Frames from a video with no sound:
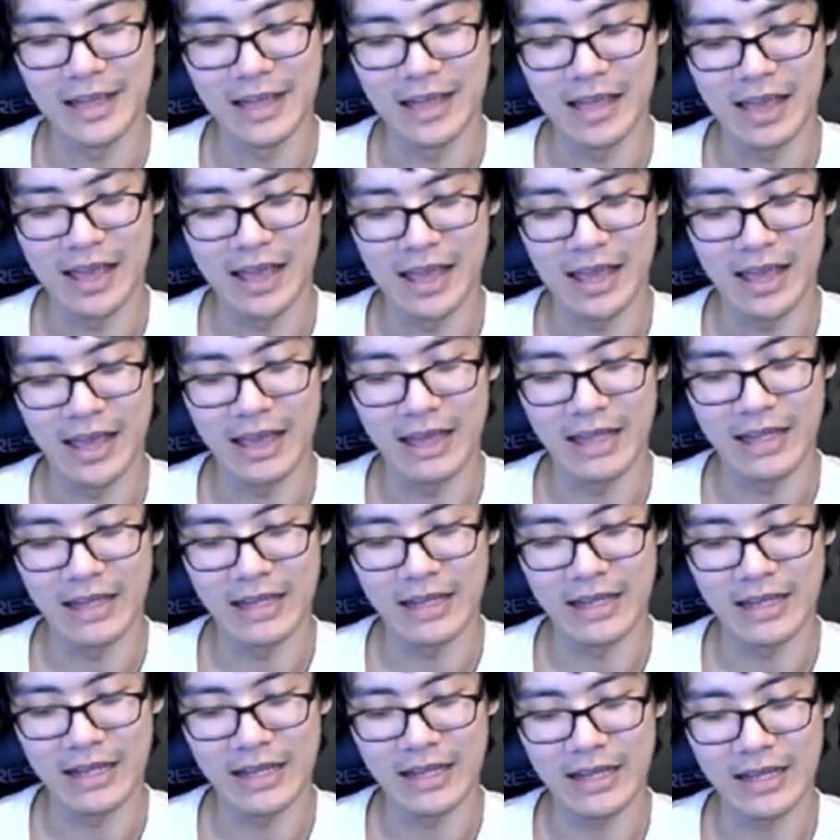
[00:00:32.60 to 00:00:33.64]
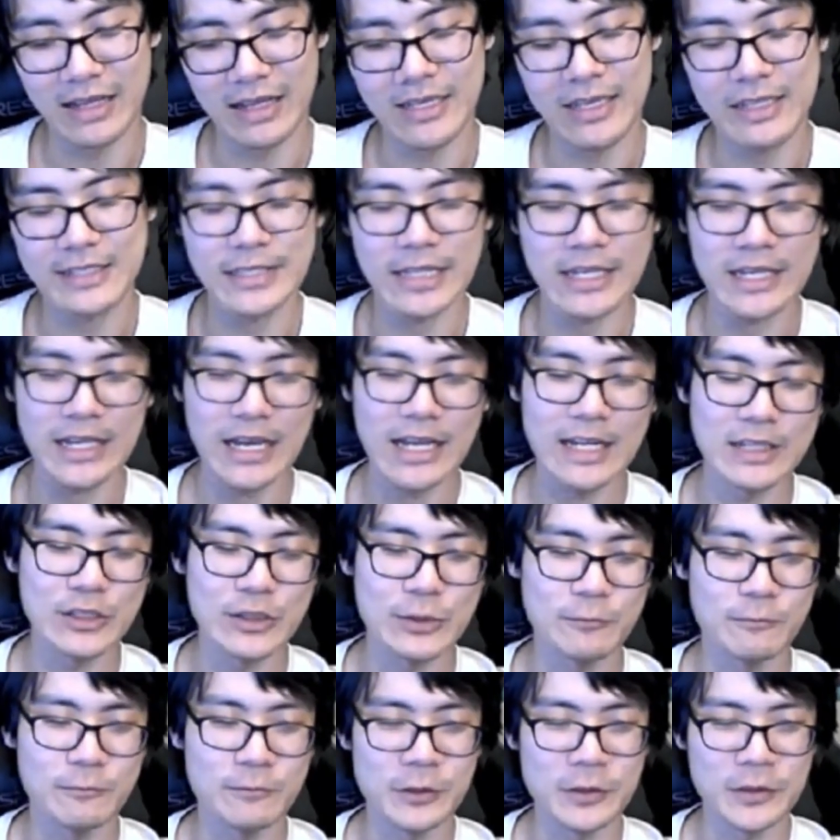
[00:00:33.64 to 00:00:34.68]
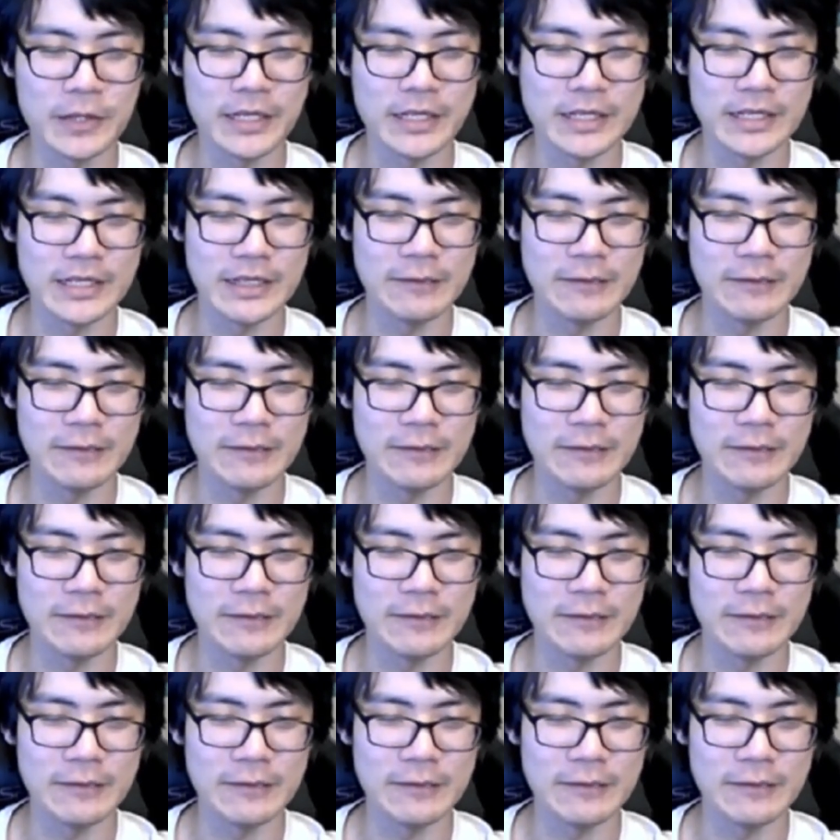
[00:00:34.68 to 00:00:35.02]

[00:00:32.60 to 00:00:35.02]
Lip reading: And I guess I kind of just feel like